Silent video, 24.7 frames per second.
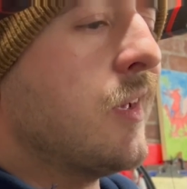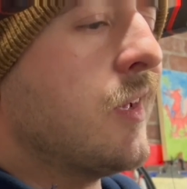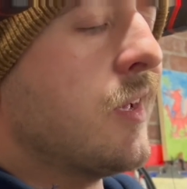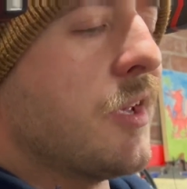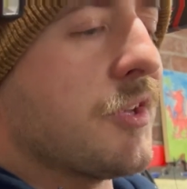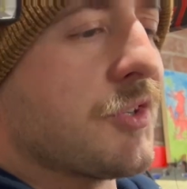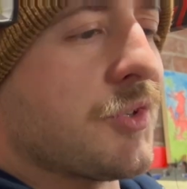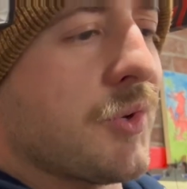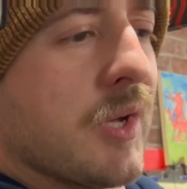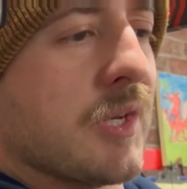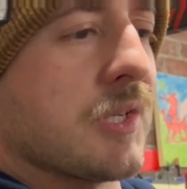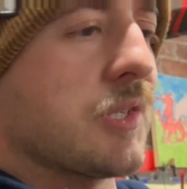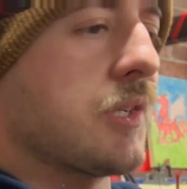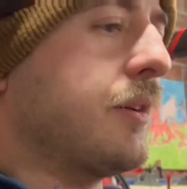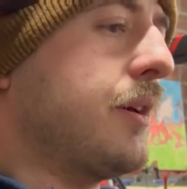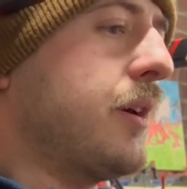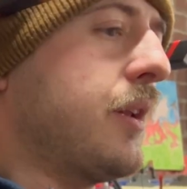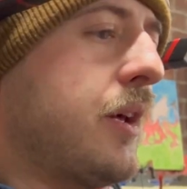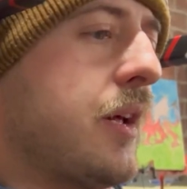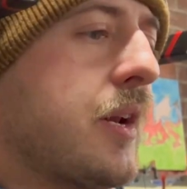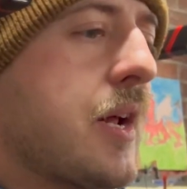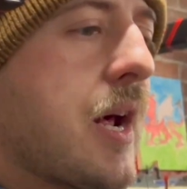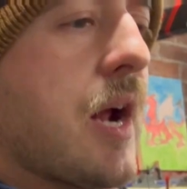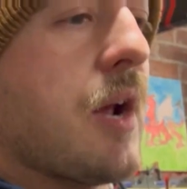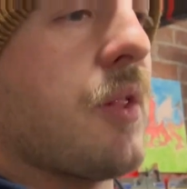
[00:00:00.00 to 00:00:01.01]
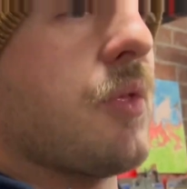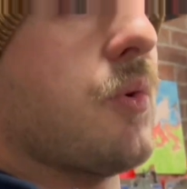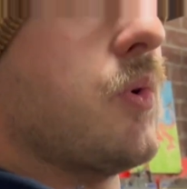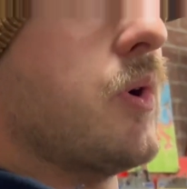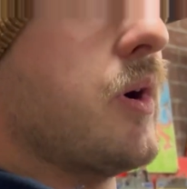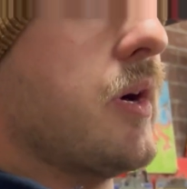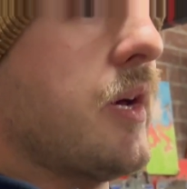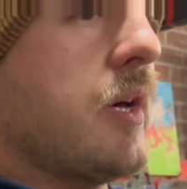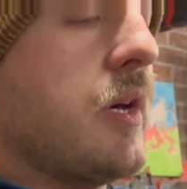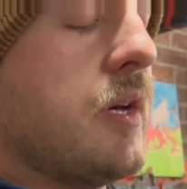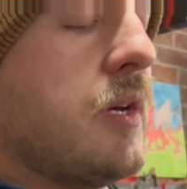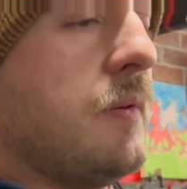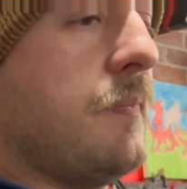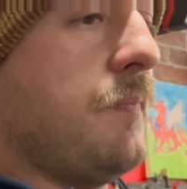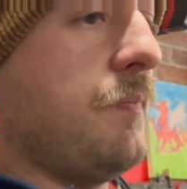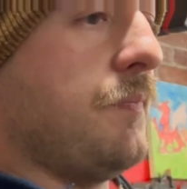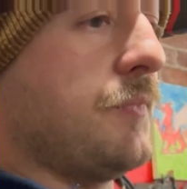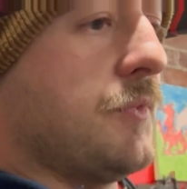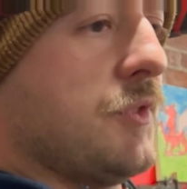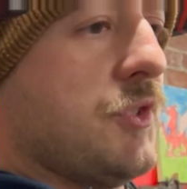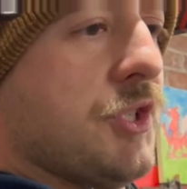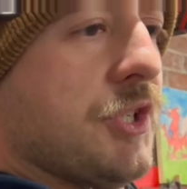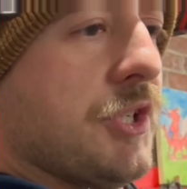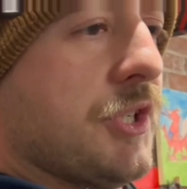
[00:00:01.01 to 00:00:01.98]
So I slid it out of the way
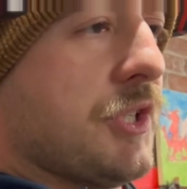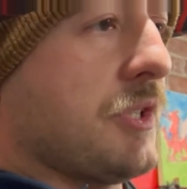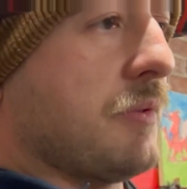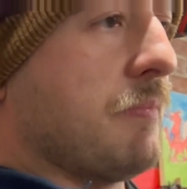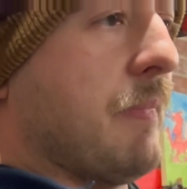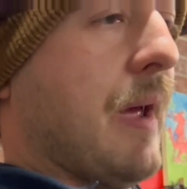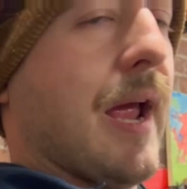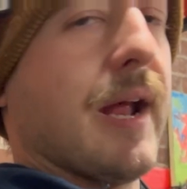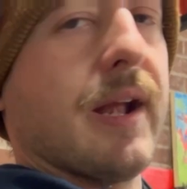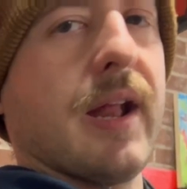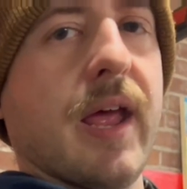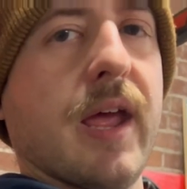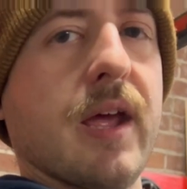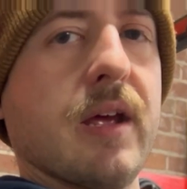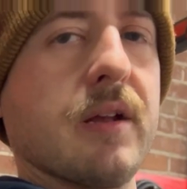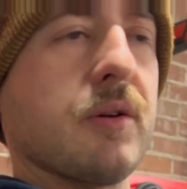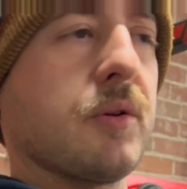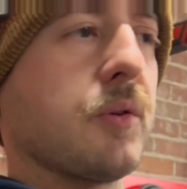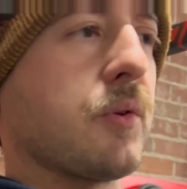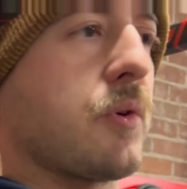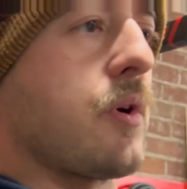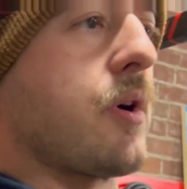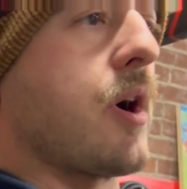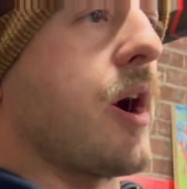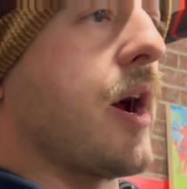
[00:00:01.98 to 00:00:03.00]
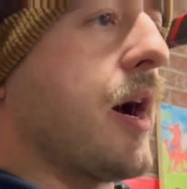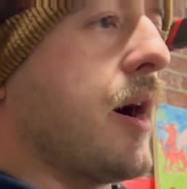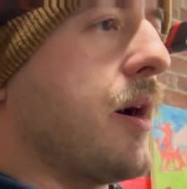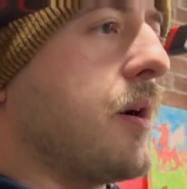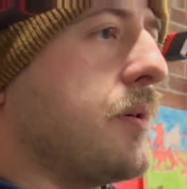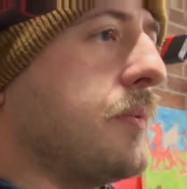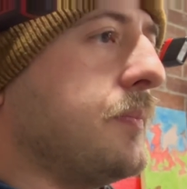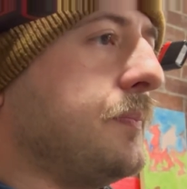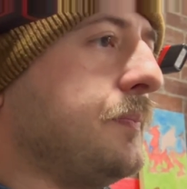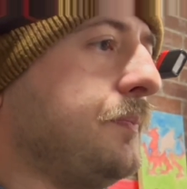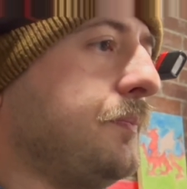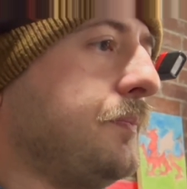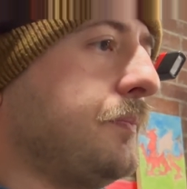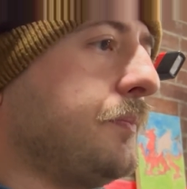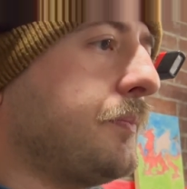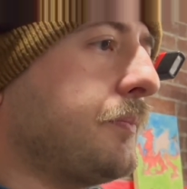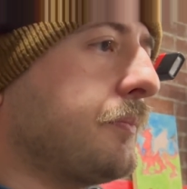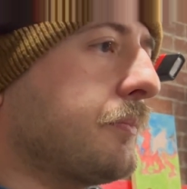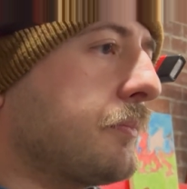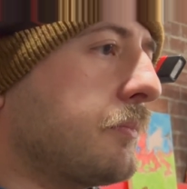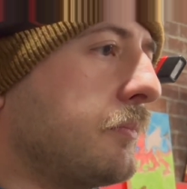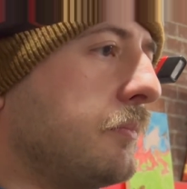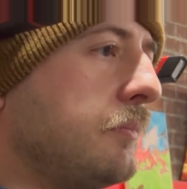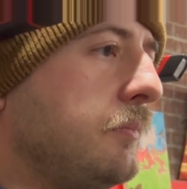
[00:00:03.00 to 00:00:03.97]
and just manhandled her out.
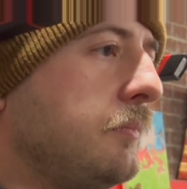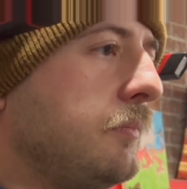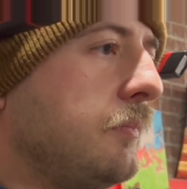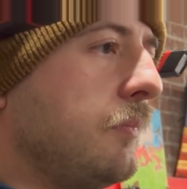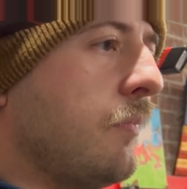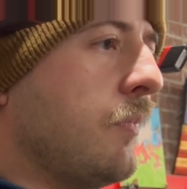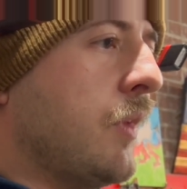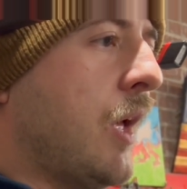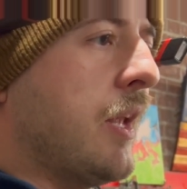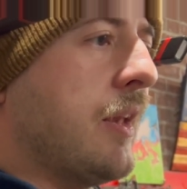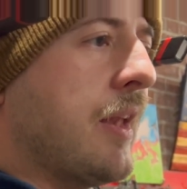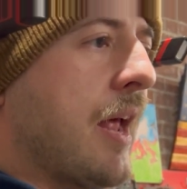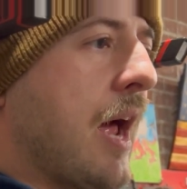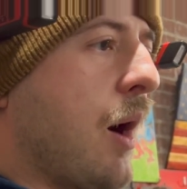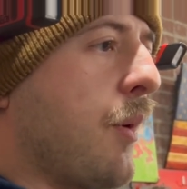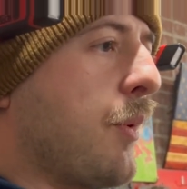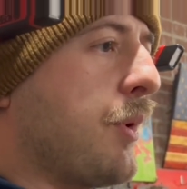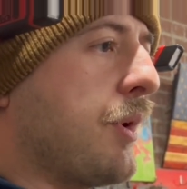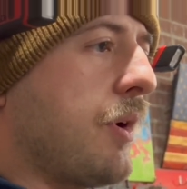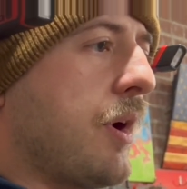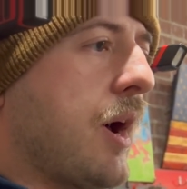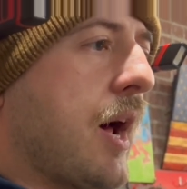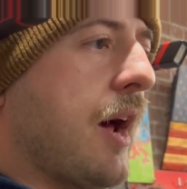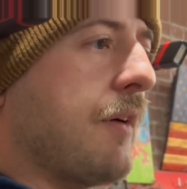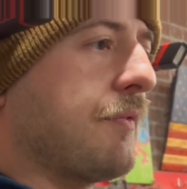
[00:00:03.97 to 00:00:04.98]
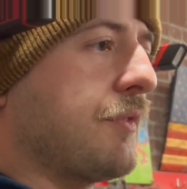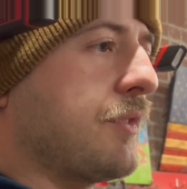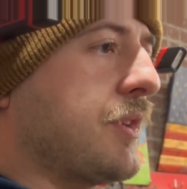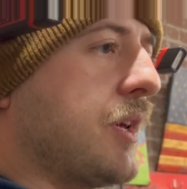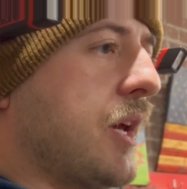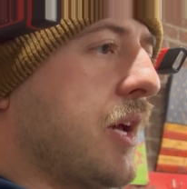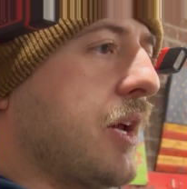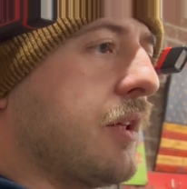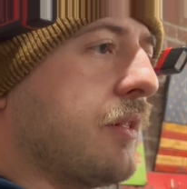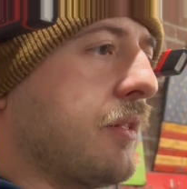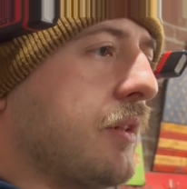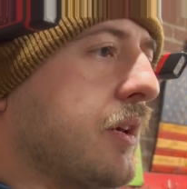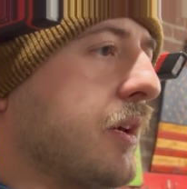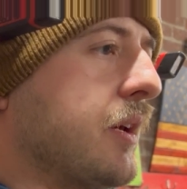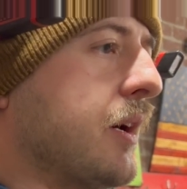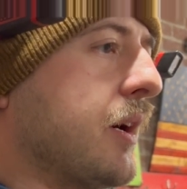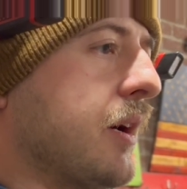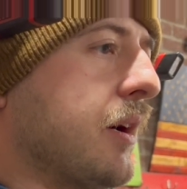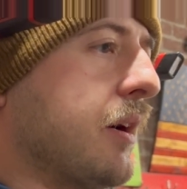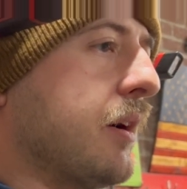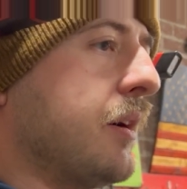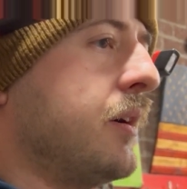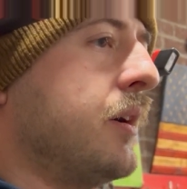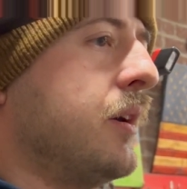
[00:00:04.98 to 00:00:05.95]
And now we don't have to take
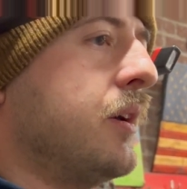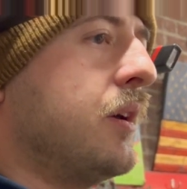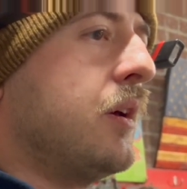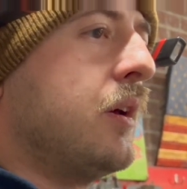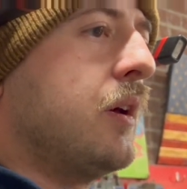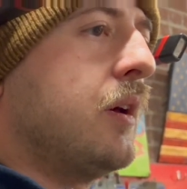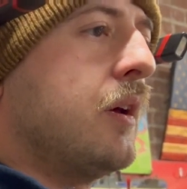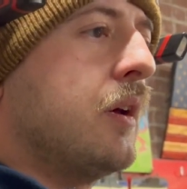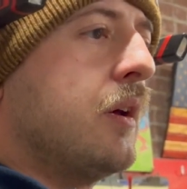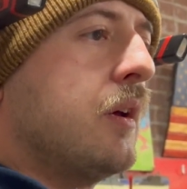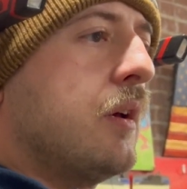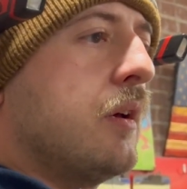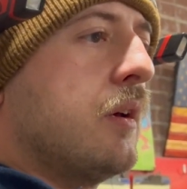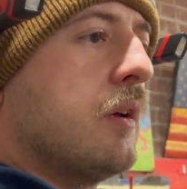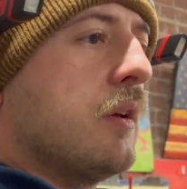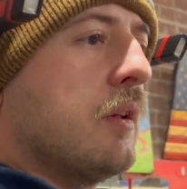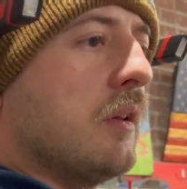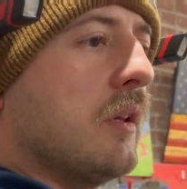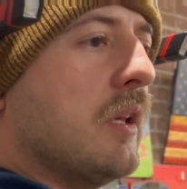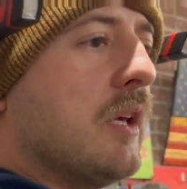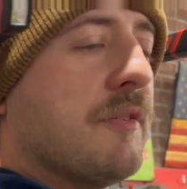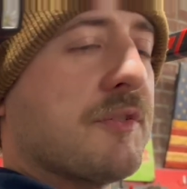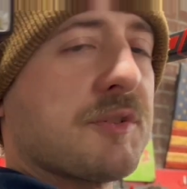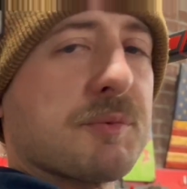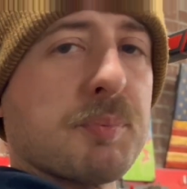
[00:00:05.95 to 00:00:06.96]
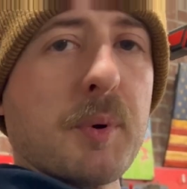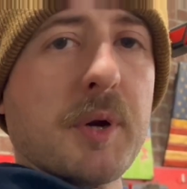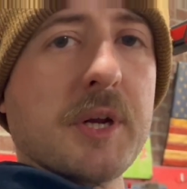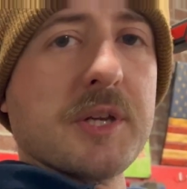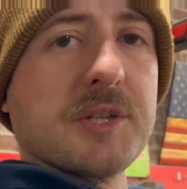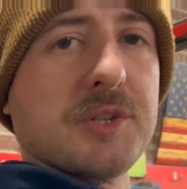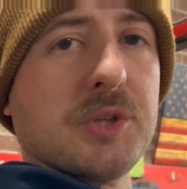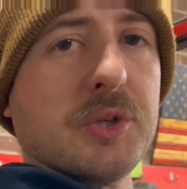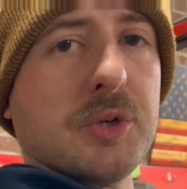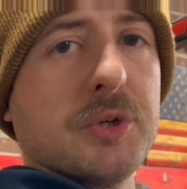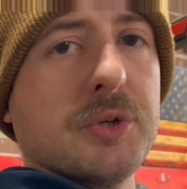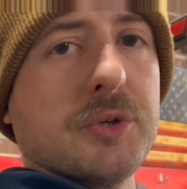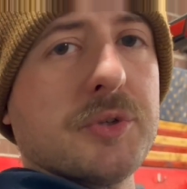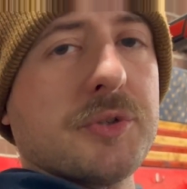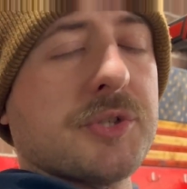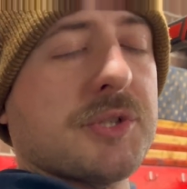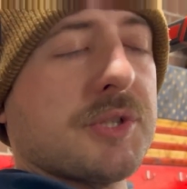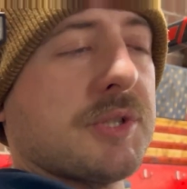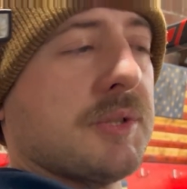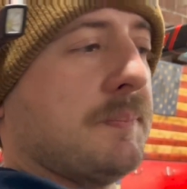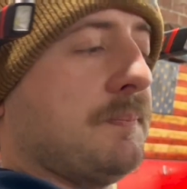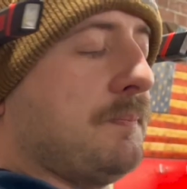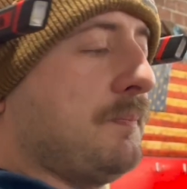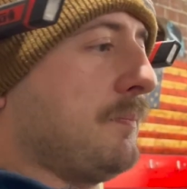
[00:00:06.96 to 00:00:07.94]
the leaf springs
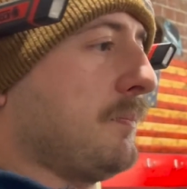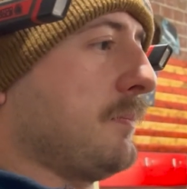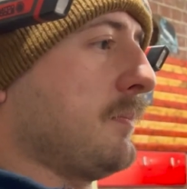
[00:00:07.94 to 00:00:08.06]
loose.